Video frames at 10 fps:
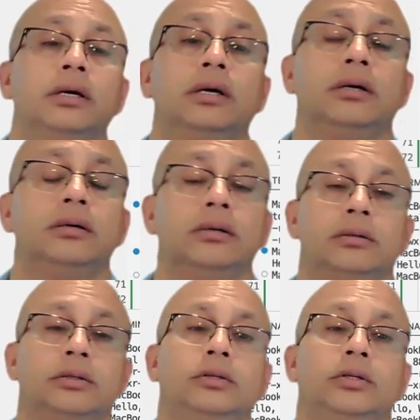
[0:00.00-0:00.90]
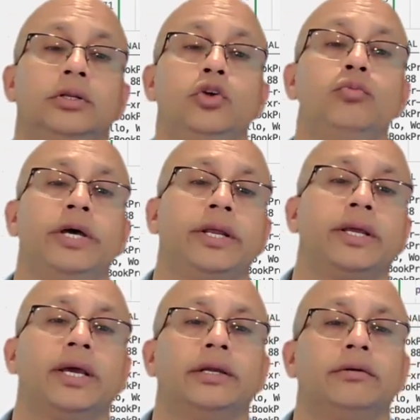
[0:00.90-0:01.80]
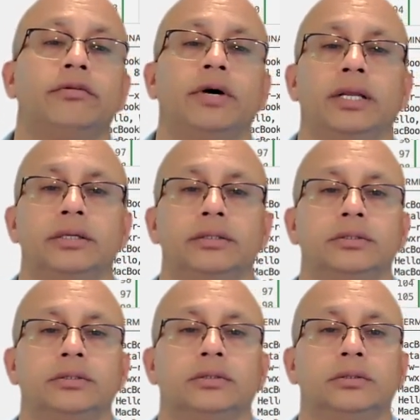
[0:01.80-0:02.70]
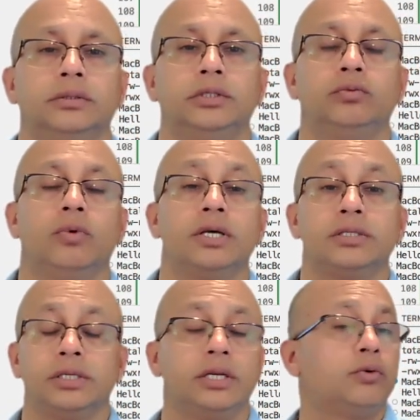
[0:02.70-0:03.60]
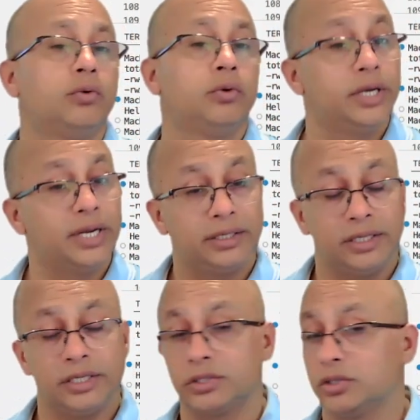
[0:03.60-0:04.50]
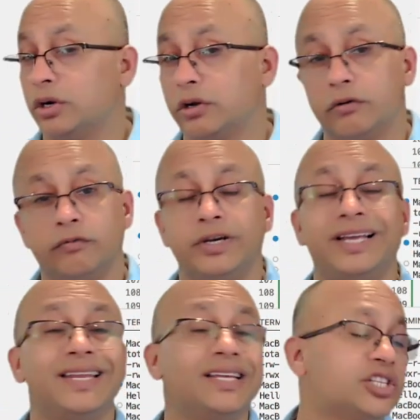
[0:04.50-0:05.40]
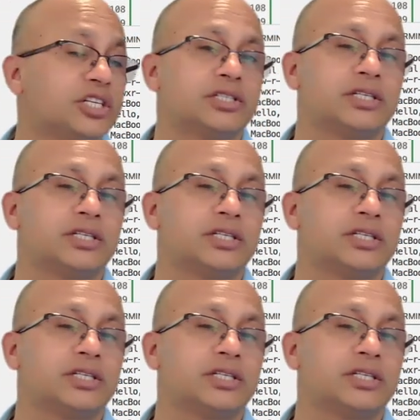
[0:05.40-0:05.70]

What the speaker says: numeric header file. So it wasn't included. This sort of glitches